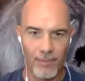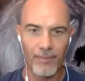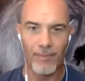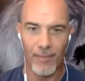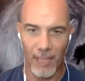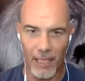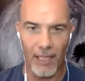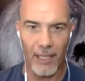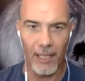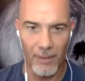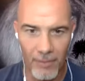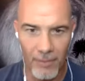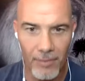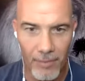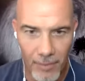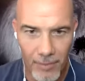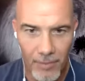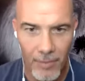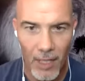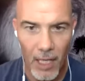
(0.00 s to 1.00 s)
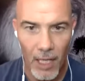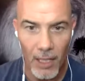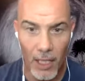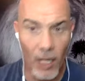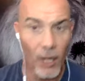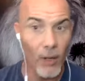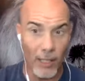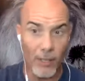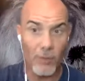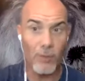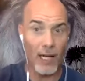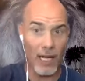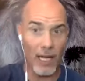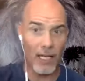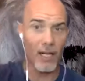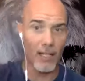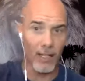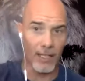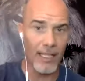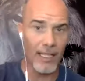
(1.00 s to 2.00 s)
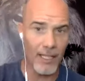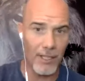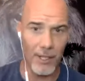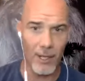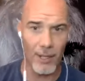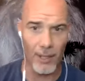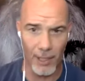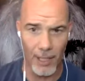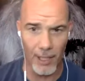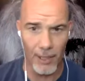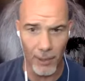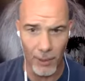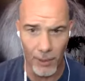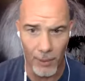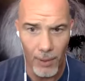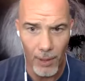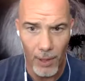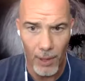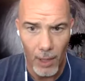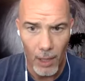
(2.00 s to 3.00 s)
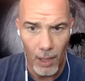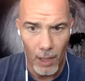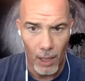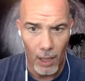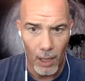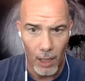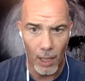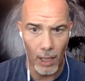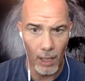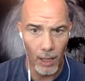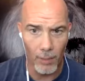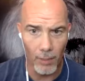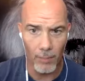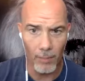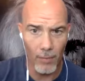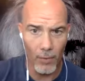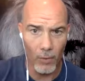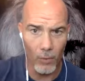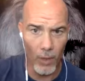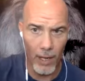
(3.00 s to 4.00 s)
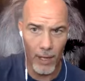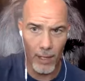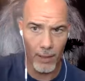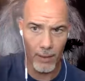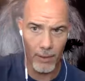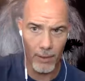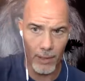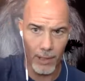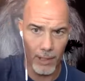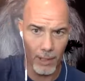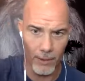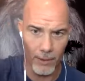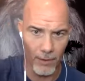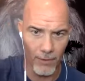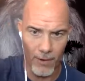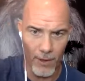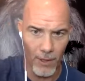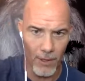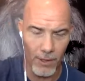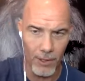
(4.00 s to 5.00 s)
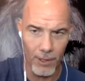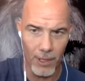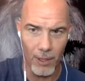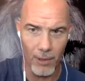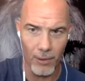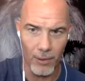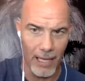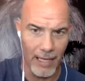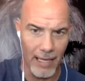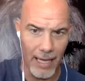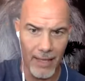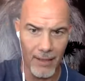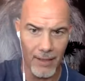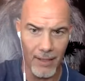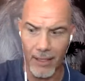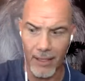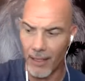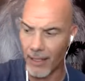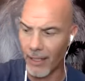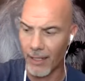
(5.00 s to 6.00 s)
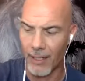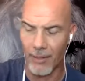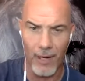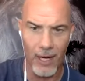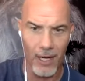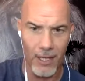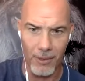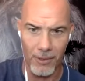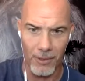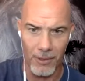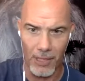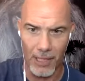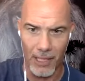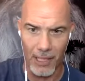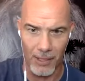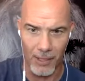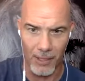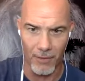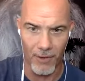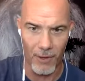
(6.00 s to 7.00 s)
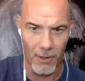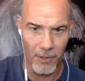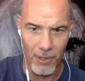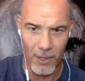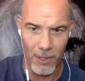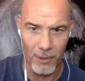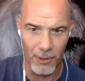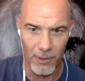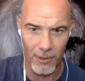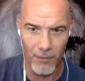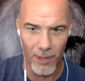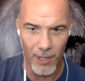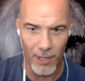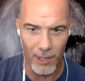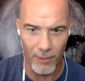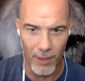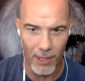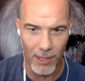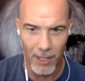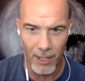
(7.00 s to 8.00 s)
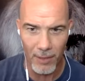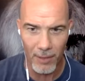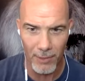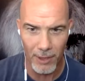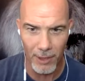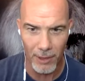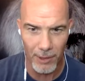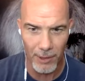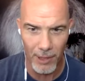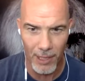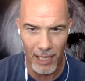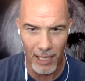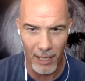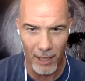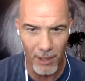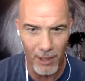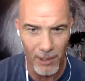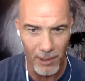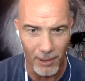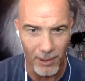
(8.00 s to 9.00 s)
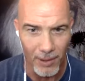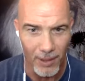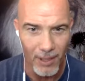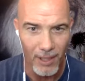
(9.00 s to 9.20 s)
Yeah, yeah, go ahead. No, that's what I call a knee-jerk no, um, where, you know, the first no, like Anthony Inerardo says, the first no is free. The rest of them, dude, you got to earn.